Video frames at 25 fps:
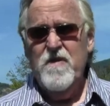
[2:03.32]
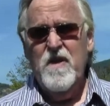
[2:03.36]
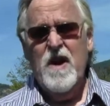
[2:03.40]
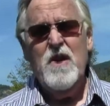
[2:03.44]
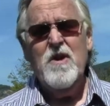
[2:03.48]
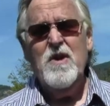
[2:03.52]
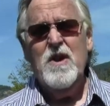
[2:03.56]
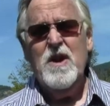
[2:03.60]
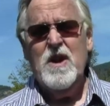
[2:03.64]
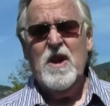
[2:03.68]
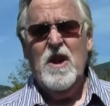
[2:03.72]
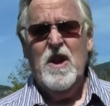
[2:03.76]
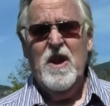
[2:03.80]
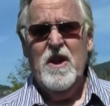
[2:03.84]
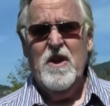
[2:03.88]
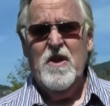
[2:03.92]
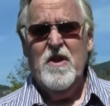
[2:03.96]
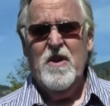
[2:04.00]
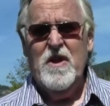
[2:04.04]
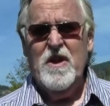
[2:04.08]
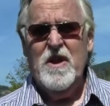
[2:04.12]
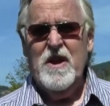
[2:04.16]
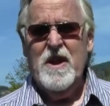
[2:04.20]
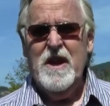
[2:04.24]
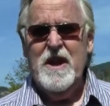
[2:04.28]
very
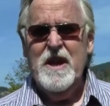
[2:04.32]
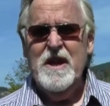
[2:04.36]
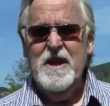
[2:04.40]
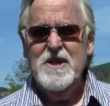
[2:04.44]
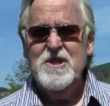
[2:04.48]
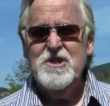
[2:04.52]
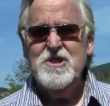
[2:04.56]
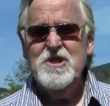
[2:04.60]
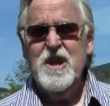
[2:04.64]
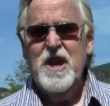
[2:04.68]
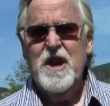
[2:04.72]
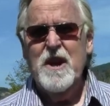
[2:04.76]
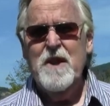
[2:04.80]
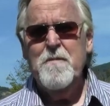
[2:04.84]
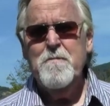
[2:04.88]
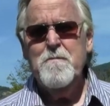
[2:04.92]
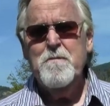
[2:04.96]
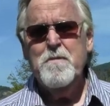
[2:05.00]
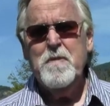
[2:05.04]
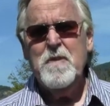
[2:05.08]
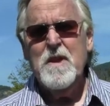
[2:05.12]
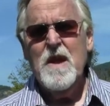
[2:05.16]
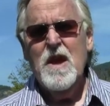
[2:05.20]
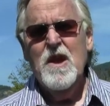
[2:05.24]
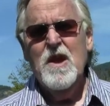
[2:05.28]
clearly. He said,
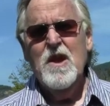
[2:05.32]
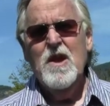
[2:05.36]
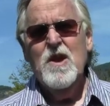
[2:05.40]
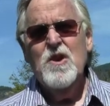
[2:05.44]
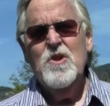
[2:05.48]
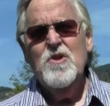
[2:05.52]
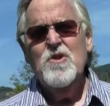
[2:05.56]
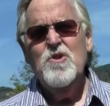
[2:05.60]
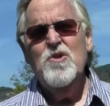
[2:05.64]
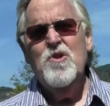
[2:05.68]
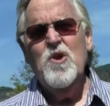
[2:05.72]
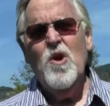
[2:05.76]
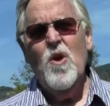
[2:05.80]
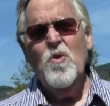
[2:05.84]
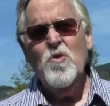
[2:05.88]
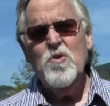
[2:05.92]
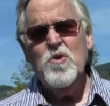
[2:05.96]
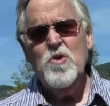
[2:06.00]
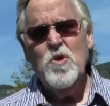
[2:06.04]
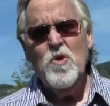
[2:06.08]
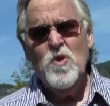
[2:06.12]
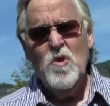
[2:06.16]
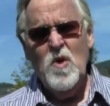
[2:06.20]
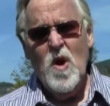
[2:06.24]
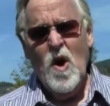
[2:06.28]

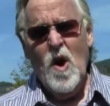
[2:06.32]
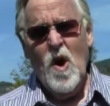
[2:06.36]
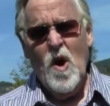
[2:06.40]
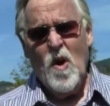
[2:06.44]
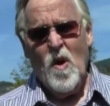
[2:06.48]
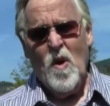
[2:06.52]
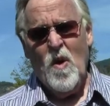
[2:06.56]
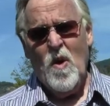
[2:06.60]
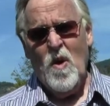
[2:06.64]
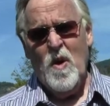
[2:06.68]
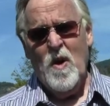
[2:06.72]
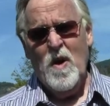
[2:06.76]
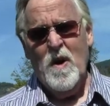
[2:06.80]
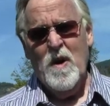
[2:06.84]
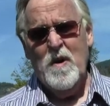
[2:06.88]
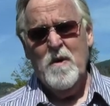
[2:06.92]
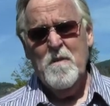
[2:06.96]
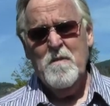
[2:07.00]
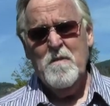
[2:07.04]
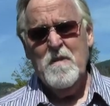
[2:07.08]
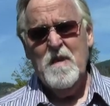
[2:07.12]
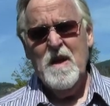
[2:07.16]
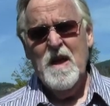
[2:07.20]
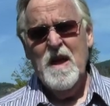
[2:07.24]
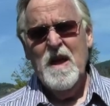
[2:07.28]
Don't you know?
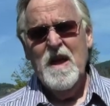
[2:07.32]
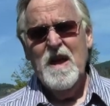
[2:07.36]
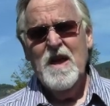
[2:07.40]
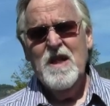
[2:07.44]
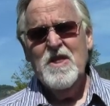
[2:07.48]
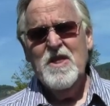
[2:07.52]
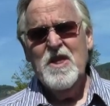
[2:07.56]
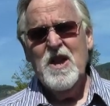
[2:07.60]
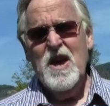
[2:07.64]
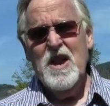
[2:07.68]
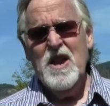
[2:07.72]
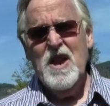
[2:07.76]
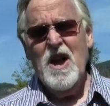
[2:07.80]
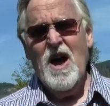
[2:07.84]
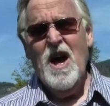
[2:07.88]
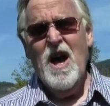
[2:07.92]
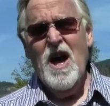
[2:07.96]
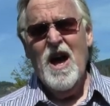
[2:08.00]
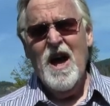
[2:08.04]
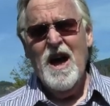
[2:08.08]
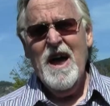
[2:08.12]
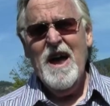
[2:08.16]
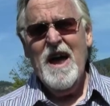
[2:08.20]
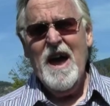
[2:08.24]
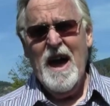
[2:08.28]
that
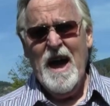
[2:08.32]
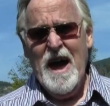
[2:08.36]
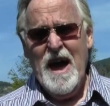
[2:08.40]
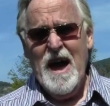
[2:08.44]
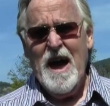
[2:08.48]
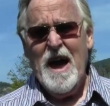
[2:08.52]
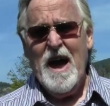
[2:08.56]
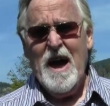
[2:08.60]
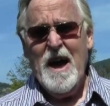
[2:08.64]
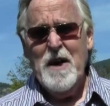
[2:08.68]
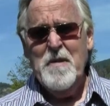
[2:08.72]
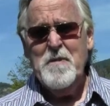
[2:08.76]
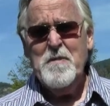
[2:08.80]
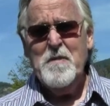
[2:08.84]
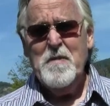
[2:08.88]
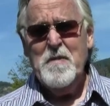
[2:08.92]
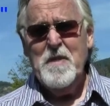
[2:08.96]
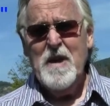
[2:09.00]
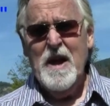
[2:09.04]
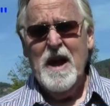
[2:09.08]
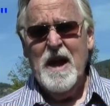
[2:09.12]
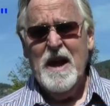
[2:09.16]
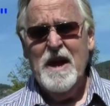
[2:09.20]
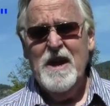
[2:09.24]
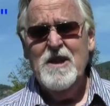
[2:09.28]
I am,
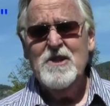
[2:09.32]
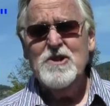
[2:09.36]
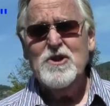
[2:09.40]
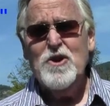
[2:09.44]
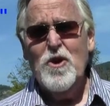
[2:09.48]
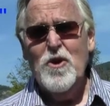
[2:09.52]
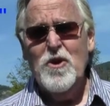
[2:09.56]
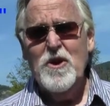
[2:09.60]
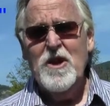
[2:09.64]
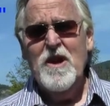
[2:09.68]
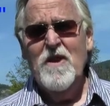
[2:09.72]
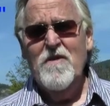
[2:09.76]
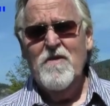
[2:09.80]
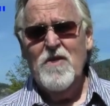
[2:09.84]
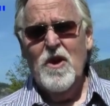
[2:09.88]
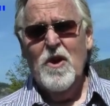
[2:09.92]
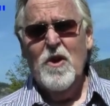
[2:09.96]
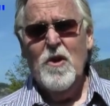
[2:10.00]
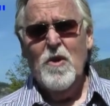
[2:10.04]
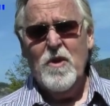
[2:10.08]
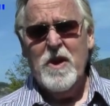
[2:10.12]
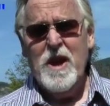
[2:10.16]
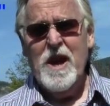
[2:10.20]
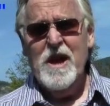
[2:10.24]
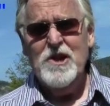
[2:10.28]
and he's going to give the
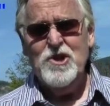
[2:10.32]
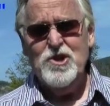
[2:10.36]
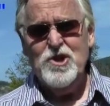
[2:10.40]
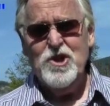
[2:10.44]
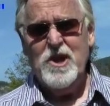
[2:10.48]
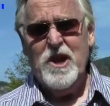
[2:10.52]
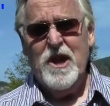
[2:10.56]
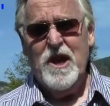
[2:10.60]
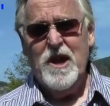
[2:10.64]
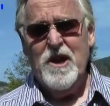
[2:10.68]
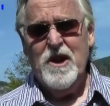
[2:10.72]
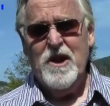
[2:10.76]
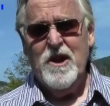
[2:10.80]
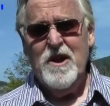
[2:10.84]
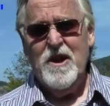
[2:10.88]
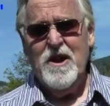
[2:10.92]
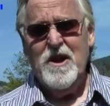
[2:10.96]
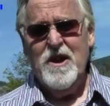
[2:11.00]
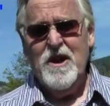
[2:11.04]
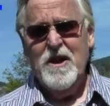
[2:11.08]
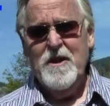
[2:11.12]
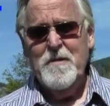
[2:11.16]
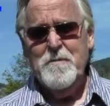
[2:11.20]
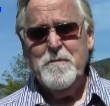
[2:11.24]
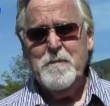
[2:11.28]
location here.
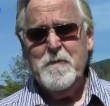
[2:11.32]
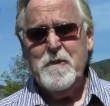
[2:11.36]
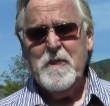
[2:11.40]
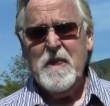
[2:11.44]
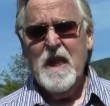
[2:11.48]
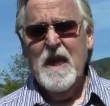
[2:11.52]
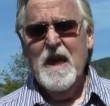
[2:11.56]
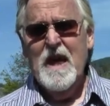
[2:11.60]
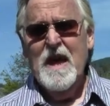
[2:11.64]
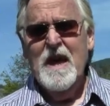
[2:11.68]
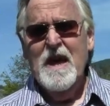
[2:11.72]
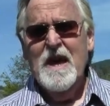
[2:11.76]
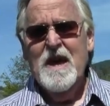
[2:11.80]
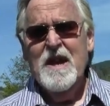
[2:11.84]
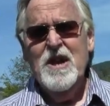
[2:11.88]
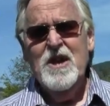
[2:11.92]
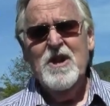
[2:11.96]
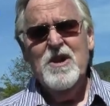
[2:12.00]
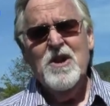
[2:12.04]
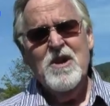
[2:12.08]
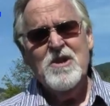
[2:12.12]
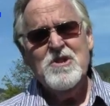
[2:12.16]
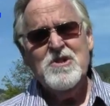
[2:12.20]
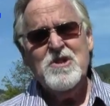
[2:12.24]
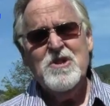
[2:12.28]

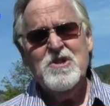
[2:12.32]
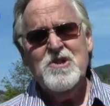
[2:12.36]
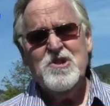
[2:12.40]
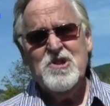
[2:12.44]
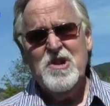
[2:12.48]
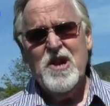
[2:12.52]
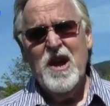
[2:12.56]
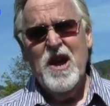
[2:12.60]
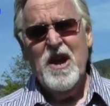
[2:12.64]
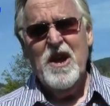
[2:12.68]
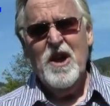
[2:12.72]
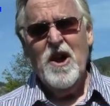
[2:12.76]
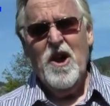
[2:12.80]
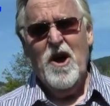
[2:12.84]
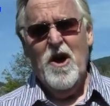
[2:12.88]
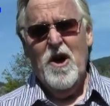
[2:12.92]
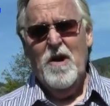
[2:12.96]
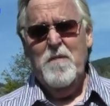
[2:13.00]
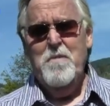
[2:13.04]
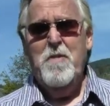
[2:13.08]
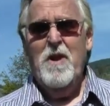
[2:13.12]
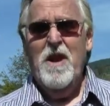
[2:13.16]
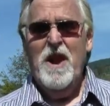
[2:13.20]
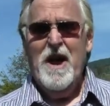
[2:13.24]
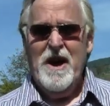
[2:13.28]
He doesn't say
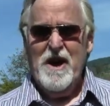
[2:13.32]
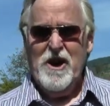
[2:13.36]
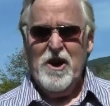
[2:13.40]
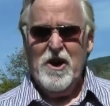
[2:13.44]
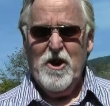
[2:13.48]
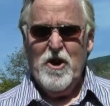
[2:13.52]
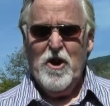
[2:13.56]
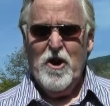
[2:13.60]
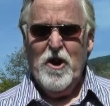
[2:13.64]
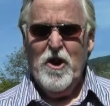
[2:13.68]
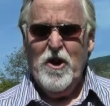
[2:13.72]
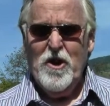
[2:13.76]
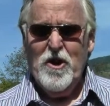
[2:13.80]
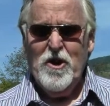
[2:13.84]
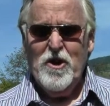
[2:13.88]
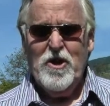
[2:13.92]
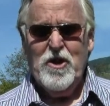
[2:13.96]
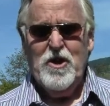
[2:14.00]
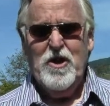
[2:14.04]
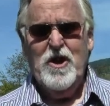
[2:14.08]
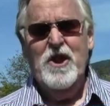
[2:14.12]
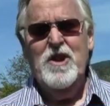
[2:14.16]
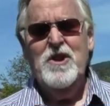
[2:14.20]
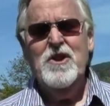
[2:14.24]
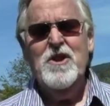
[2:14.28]
on planet
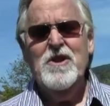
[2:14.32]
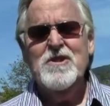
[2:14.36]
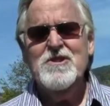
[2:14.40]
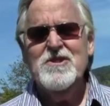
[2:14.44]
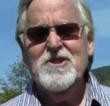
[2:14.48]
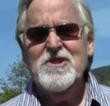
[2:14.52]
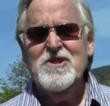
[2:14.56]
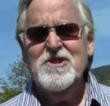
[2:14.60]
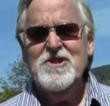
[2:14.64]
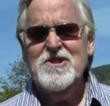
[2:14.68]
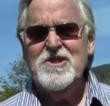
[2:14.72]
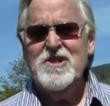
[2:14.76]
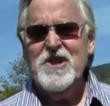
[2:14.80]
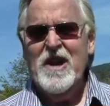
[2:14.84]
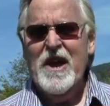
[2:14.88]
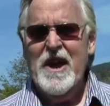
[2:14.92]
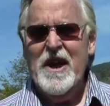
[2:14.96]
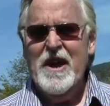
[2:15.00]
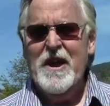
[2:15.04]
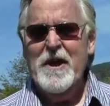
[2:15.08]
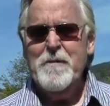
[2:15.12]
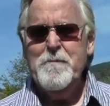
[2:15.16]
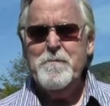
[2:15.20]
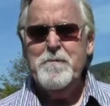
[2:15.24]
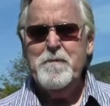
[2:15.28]
Earth, he doesn't
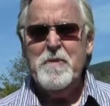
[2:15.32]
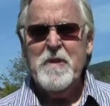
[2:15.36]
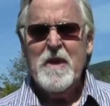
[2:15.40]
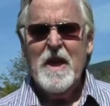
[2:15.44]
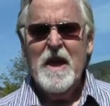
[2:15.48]
say